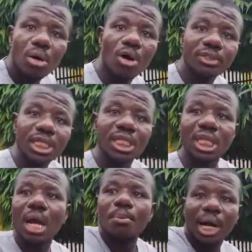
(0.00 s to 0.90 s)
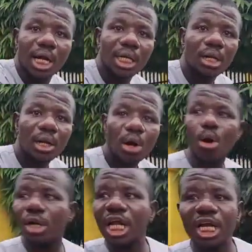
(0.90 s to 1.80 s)
of Central Bank
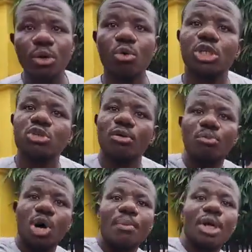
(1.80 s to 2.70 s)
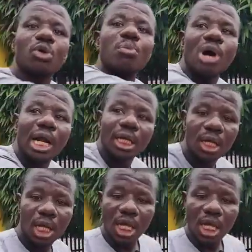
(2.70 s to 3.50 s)
under the watch of Muhammadu Buhari.